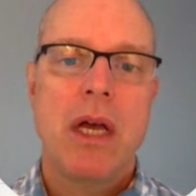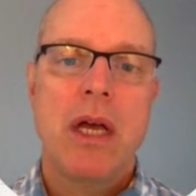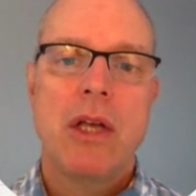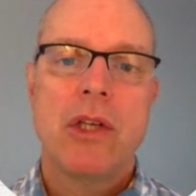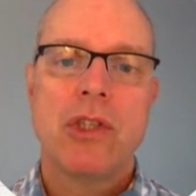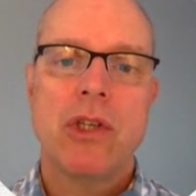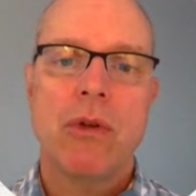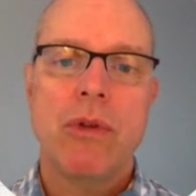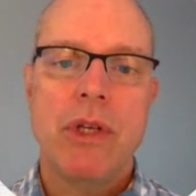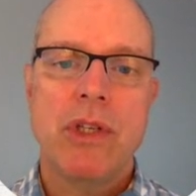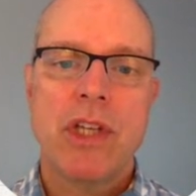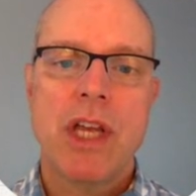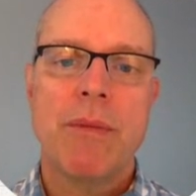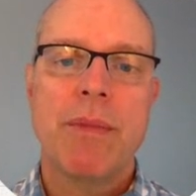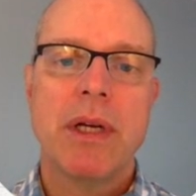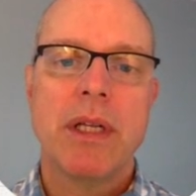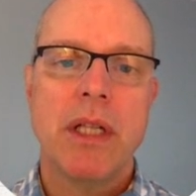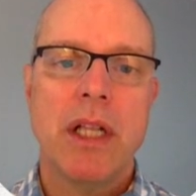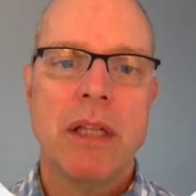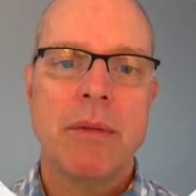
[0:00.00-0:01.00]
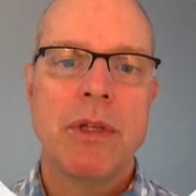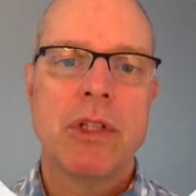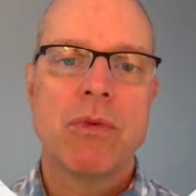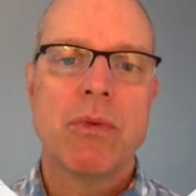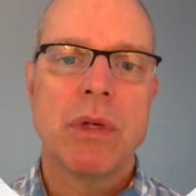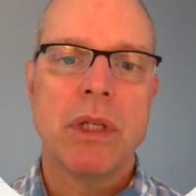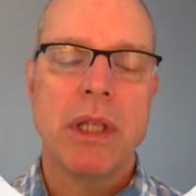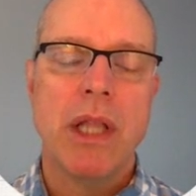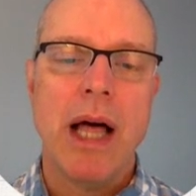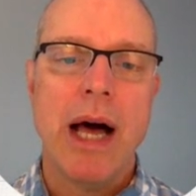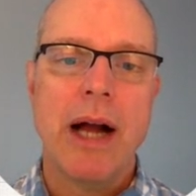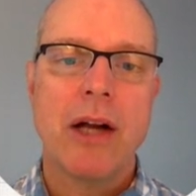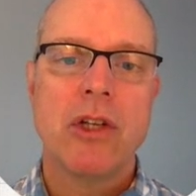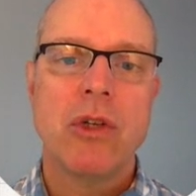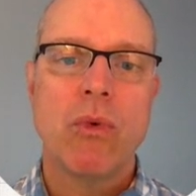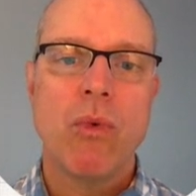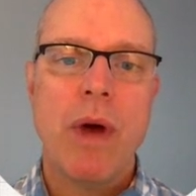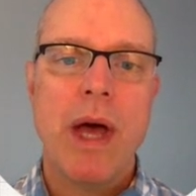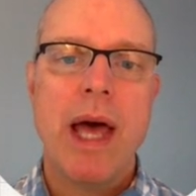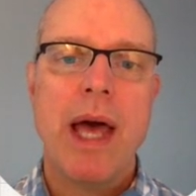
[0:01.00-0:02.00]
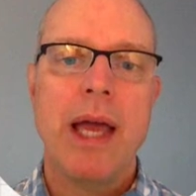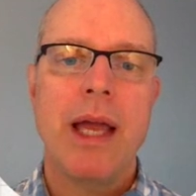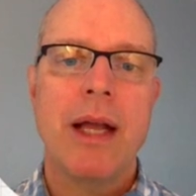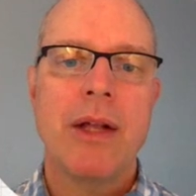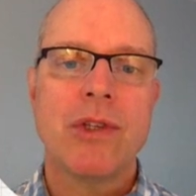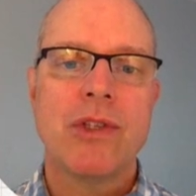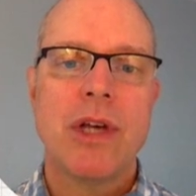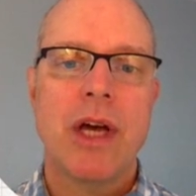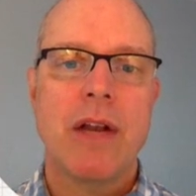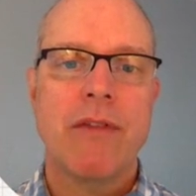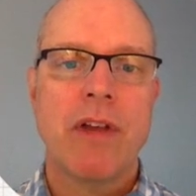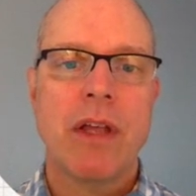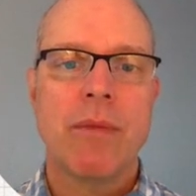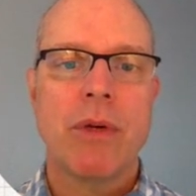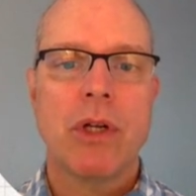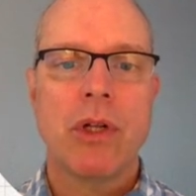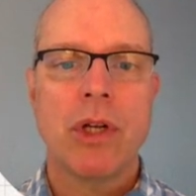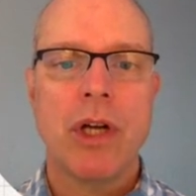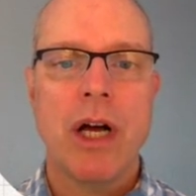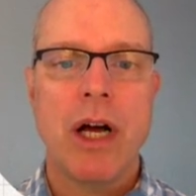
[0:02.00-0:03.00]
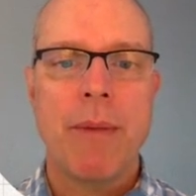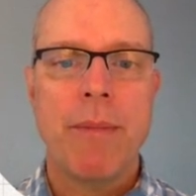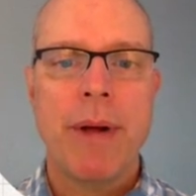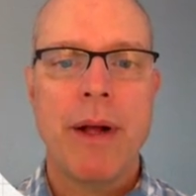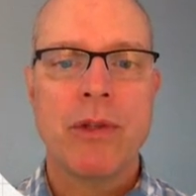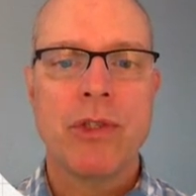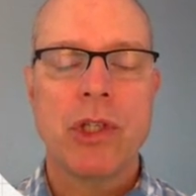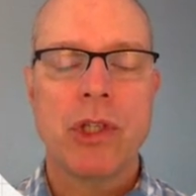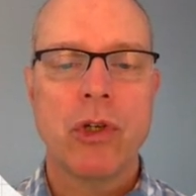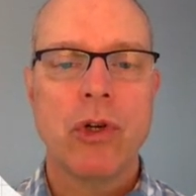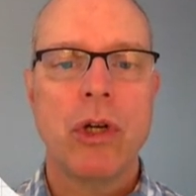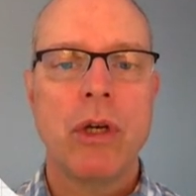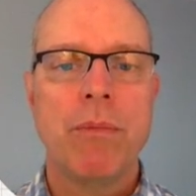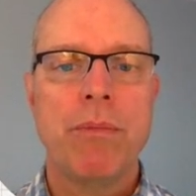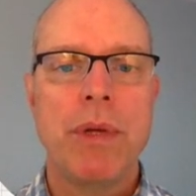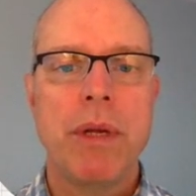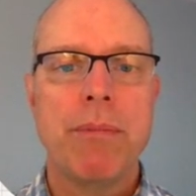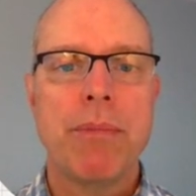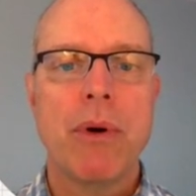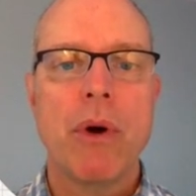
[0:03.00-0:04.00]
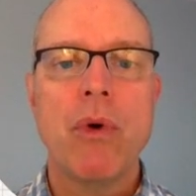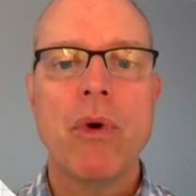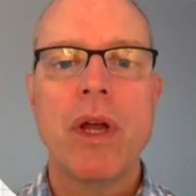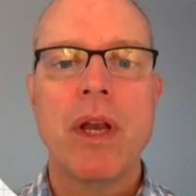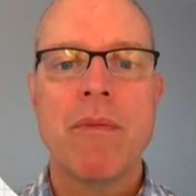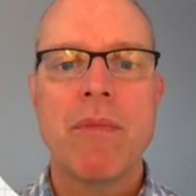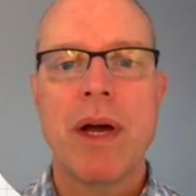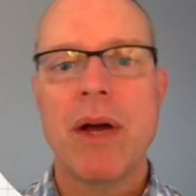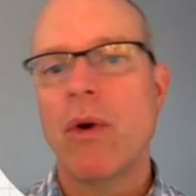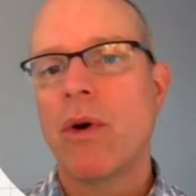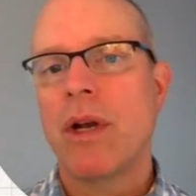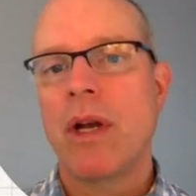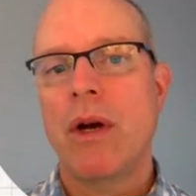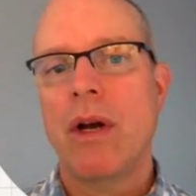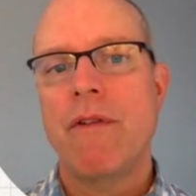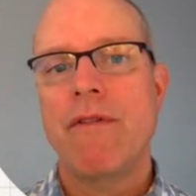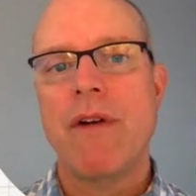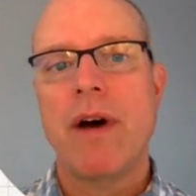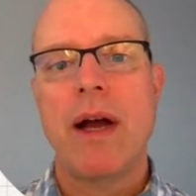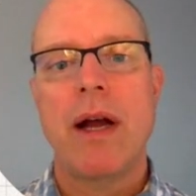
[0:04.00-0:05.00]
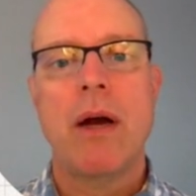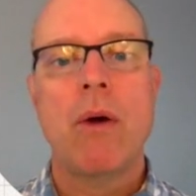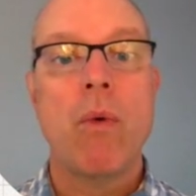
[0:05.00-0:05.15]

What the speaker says: So these chemical elements were locked away inside of chemical compounds that couldn't be broken by ordinary fire.